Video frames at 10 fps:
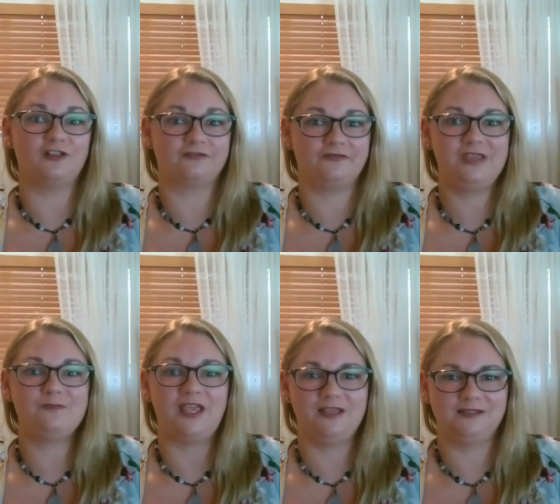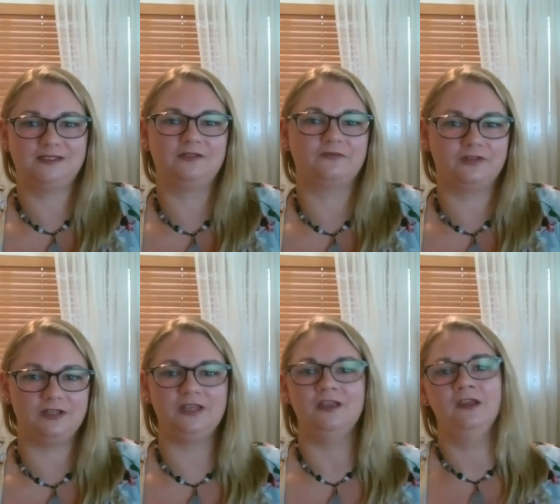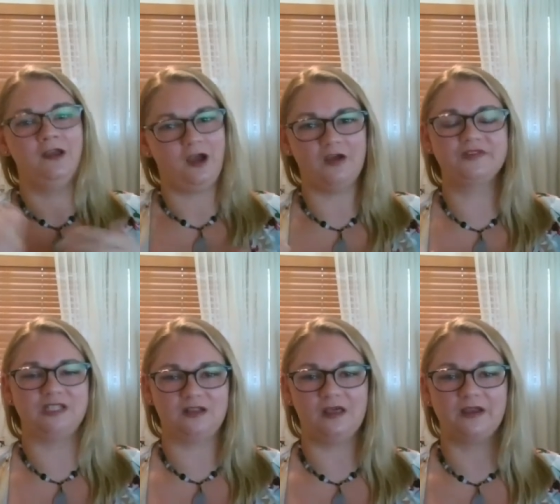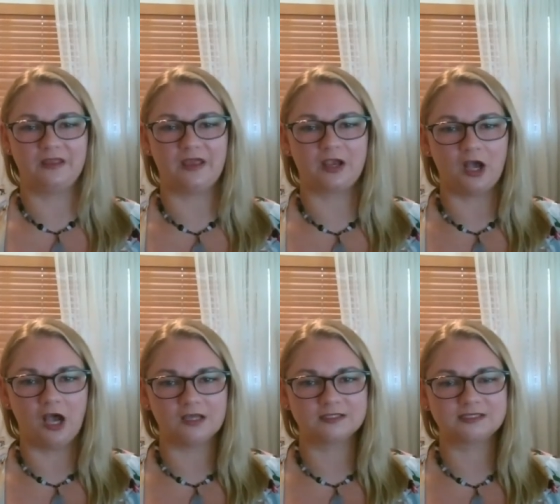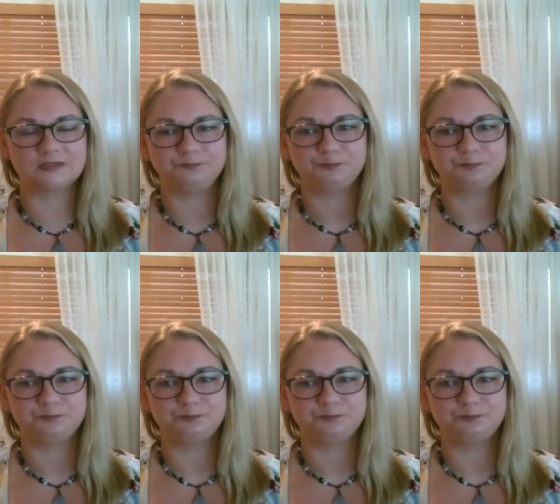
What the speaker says: rebate is going to really offset a lot of that cost.